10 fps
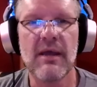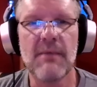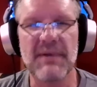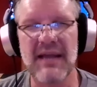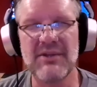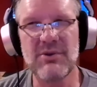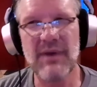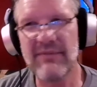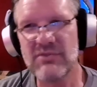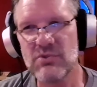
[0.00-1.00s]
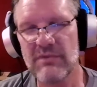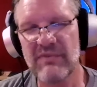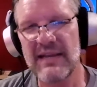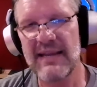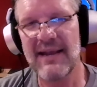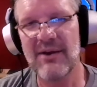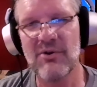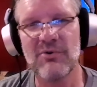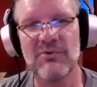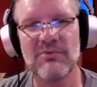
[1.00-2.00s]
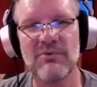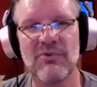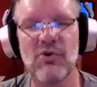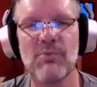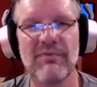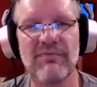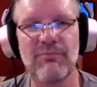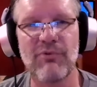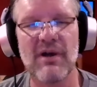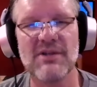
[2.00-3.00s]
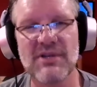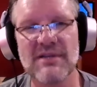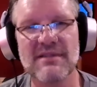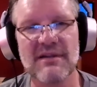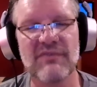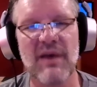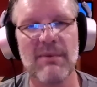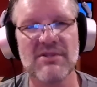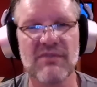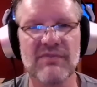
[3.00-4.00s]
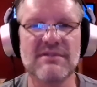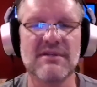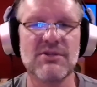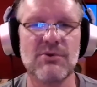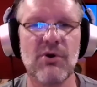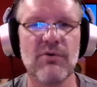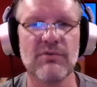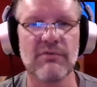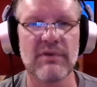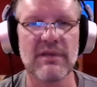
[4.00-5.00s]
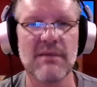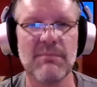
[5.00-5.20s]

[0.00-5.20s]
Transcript: But I do have sort of a narrow group of projects that I find myself listening to over and over again,